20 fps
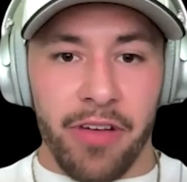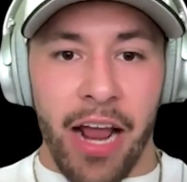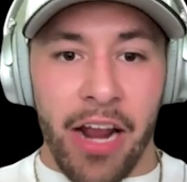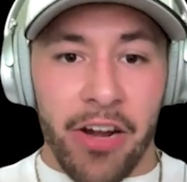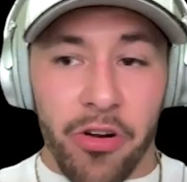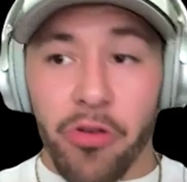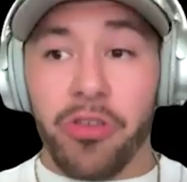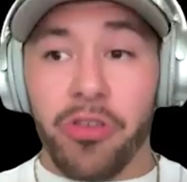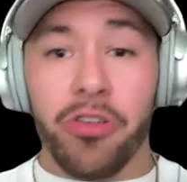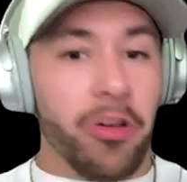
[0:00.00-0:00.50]
I
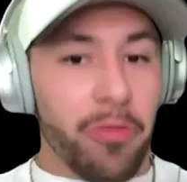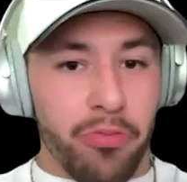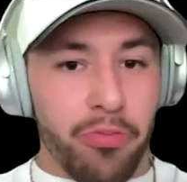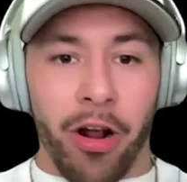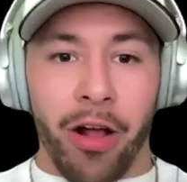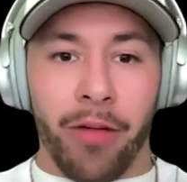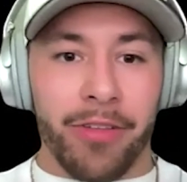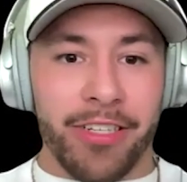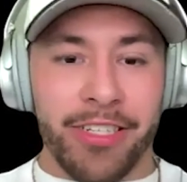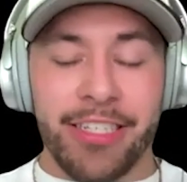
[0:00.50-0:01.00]
know you could
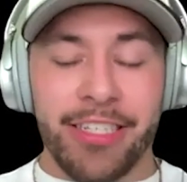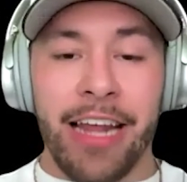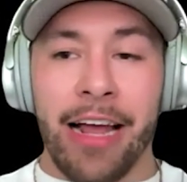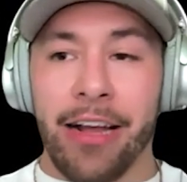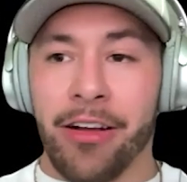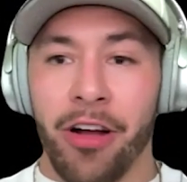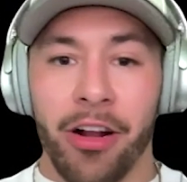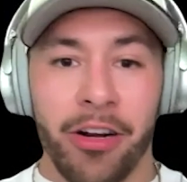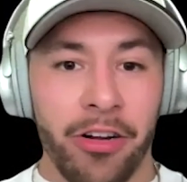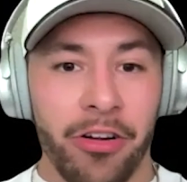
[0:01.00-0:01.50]
probably
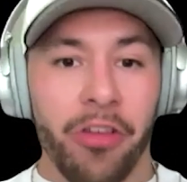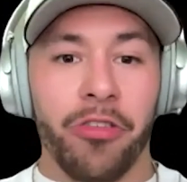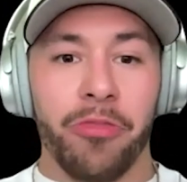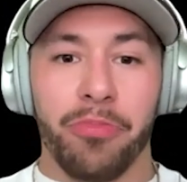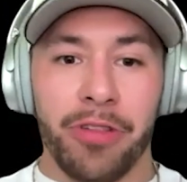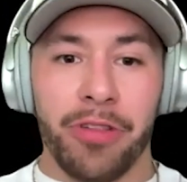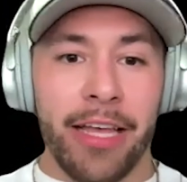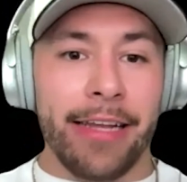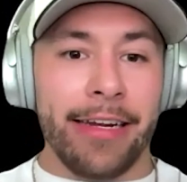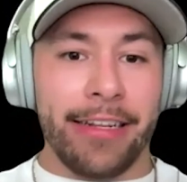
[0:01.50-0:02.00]
stack on another
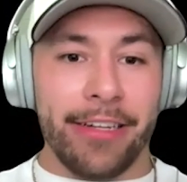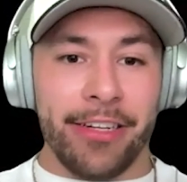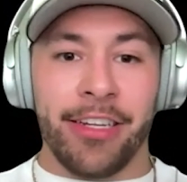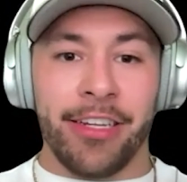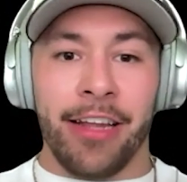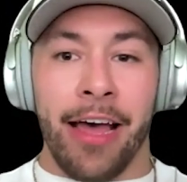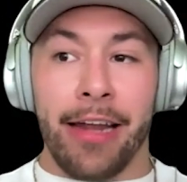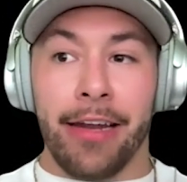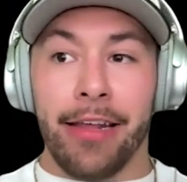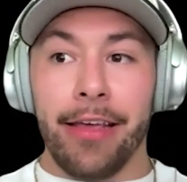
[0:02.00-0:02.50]
plate each
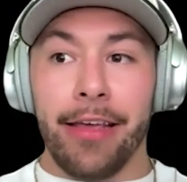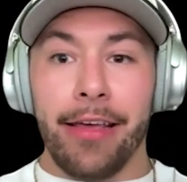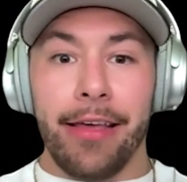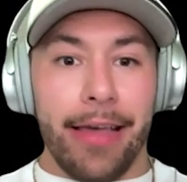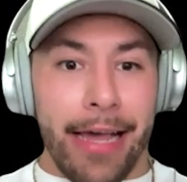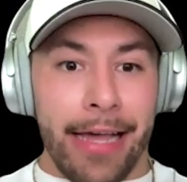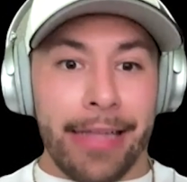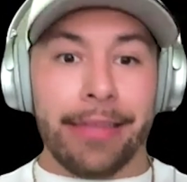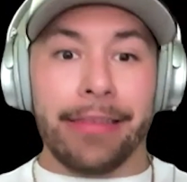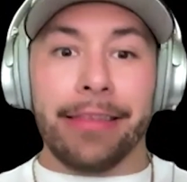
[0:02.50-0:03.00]
side
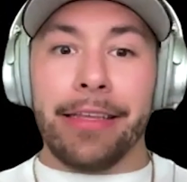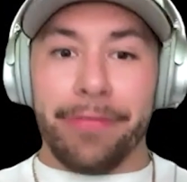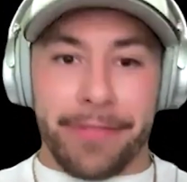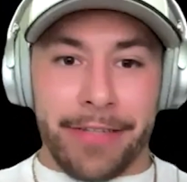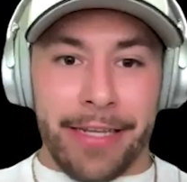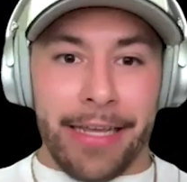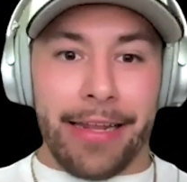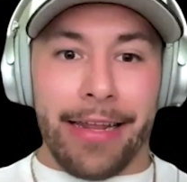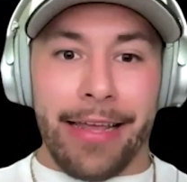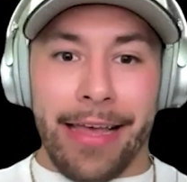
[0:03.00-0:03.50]
and lift
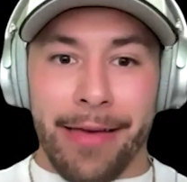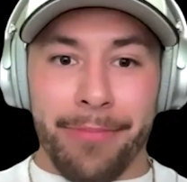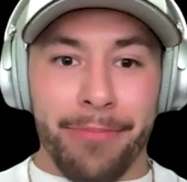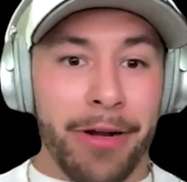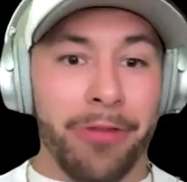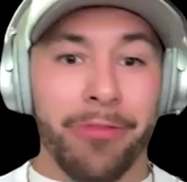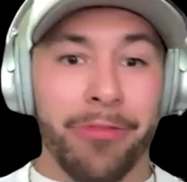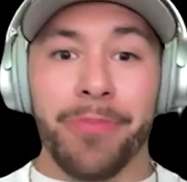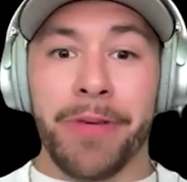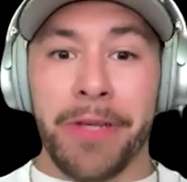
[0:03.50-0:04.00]
it, but
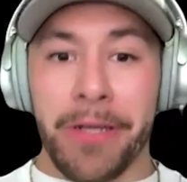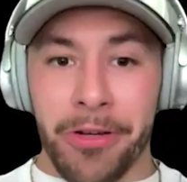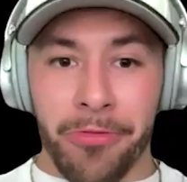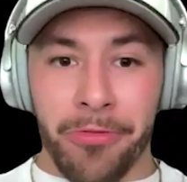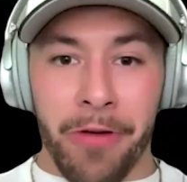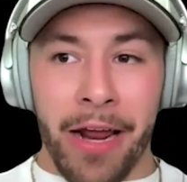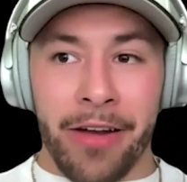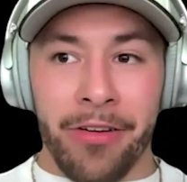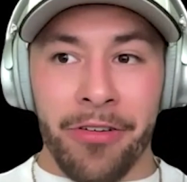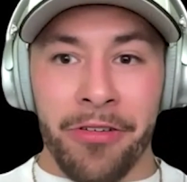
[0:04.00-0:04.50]
it would be a
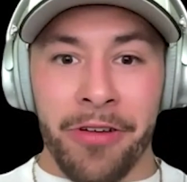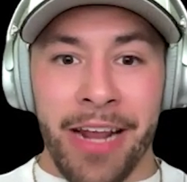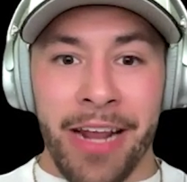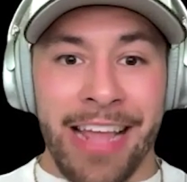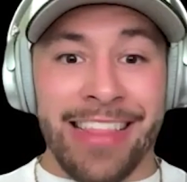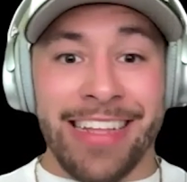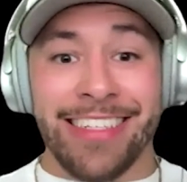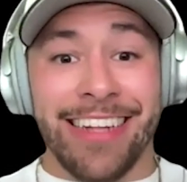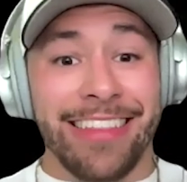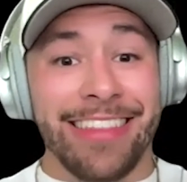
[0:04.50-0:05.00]
grinder.
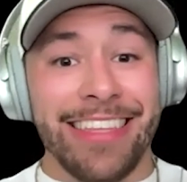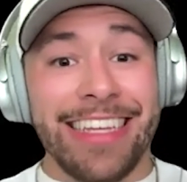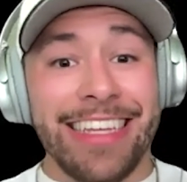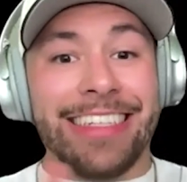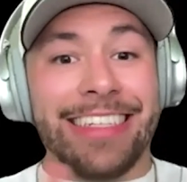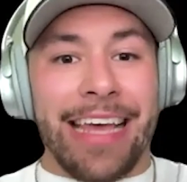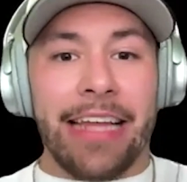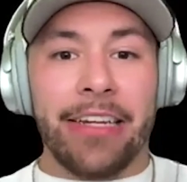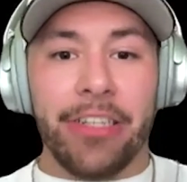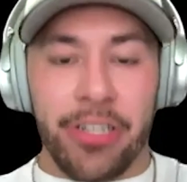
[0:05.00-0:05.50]
And that's not the
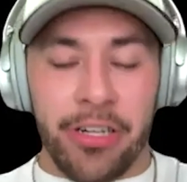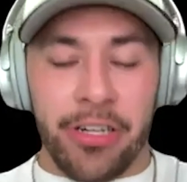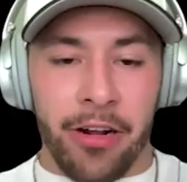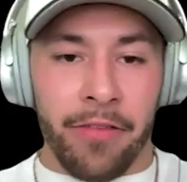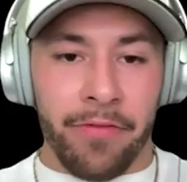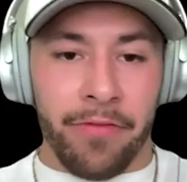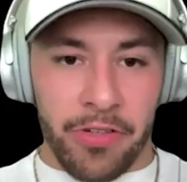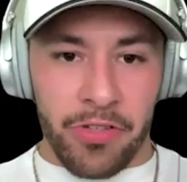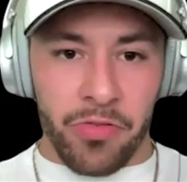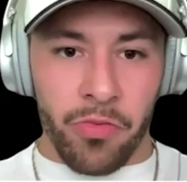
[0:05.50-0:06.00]
intention
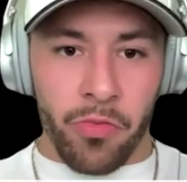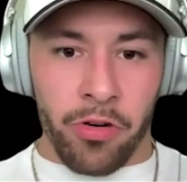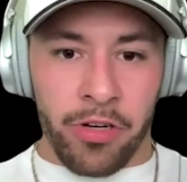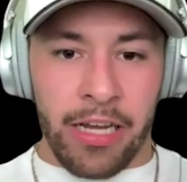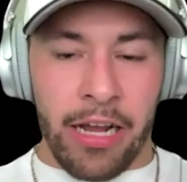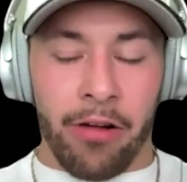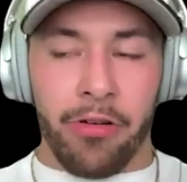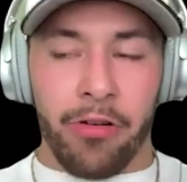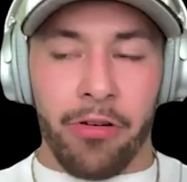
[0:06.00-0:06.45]
of this workout